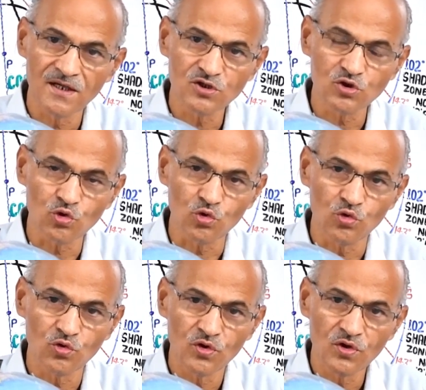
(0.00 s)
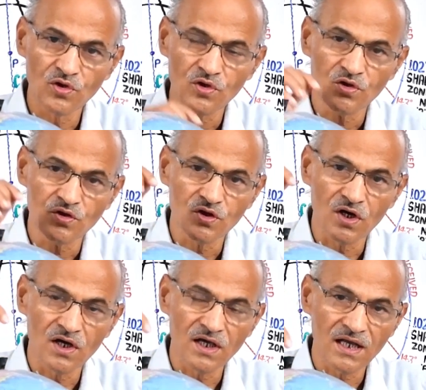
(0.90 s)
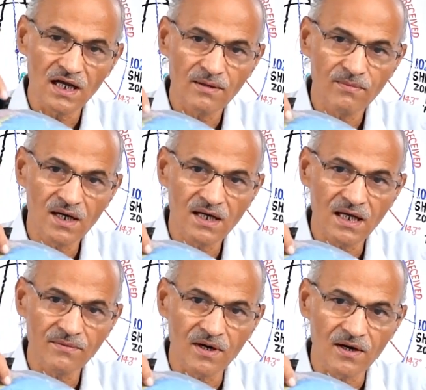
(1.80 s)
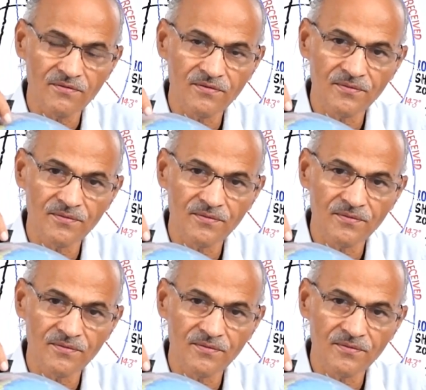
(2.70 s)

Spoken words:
So, the arrival time of